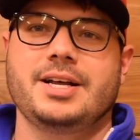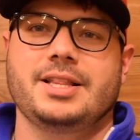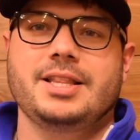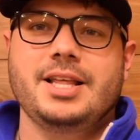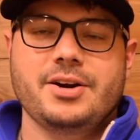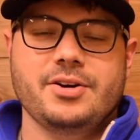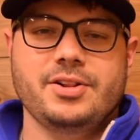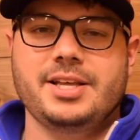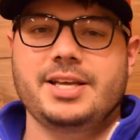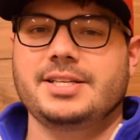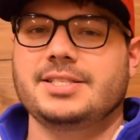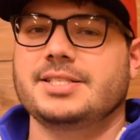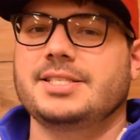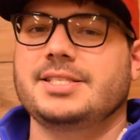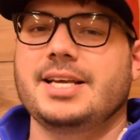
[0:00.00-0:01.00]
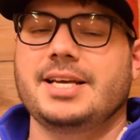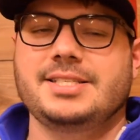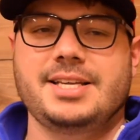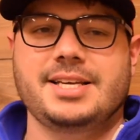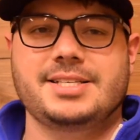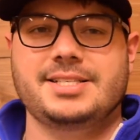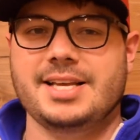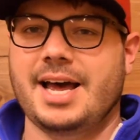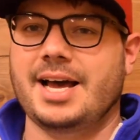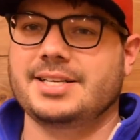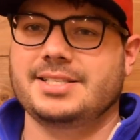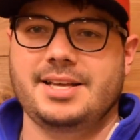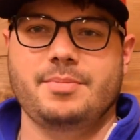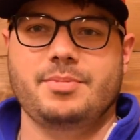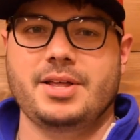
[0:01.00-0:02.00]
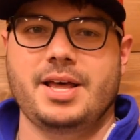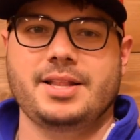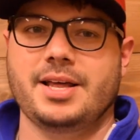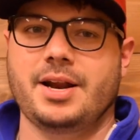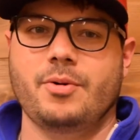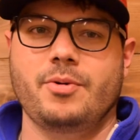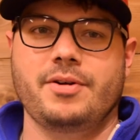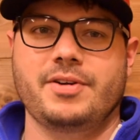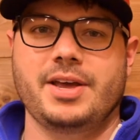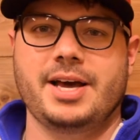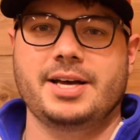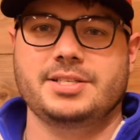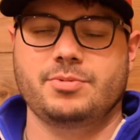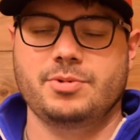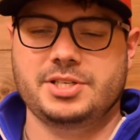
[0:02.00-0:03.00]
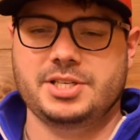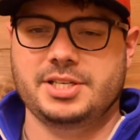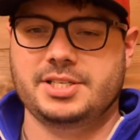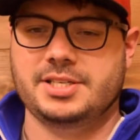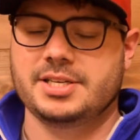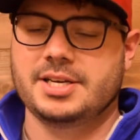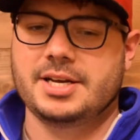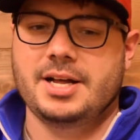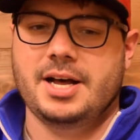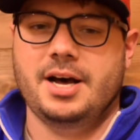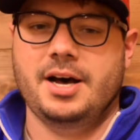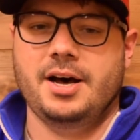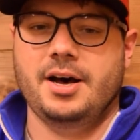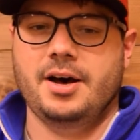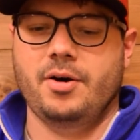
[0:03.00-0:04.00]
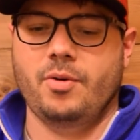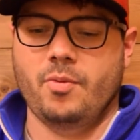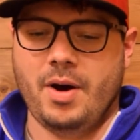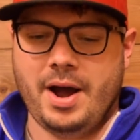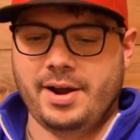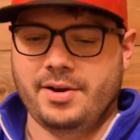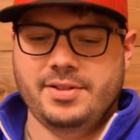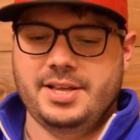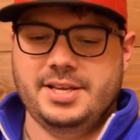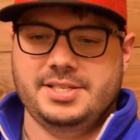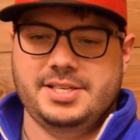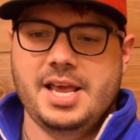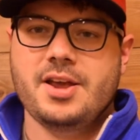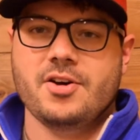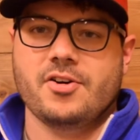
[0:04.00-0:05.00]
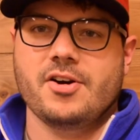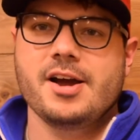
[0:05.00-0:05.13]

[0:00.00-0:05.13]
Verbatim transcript: literally says the exact same thing that I would have guessed, which is, why are these here?